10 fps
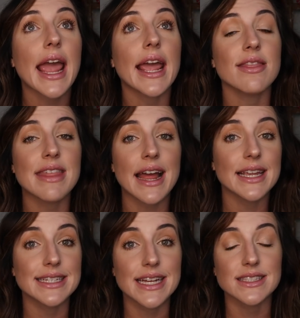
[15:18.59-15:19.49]
and that
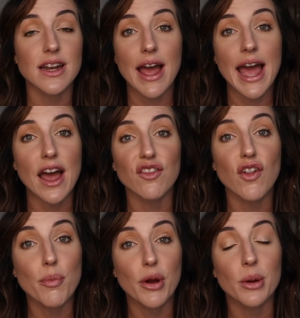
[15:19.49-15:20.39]
he does not
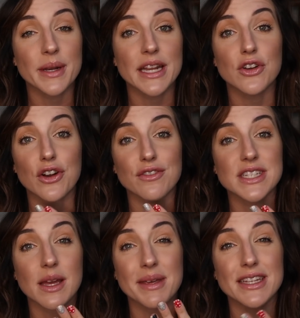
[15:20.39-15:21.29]
have permanent nerve
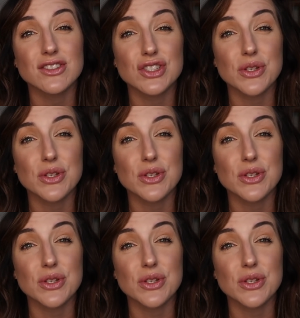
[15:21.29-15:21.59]
damage.